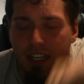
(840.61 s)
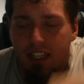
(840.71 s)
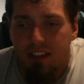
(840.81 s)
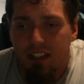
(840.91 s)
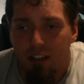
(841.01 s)

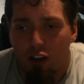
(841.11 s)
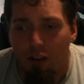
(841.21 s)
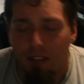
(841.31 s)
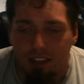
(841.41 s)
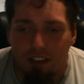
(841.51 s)
in the
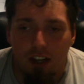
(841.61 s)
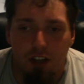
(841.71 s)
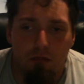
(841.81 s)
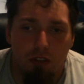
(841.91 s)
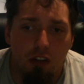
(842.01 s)
comment
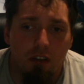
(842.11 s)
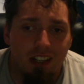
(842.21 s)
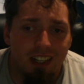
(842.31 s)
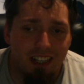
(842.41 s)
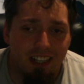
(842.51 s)
section below,
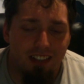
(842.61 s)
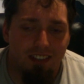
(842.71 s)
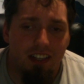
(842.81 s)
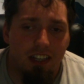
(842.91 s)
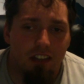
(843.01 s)

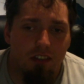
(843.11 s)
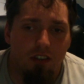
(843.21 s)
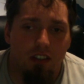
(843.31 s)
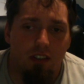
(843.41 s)
as any constructive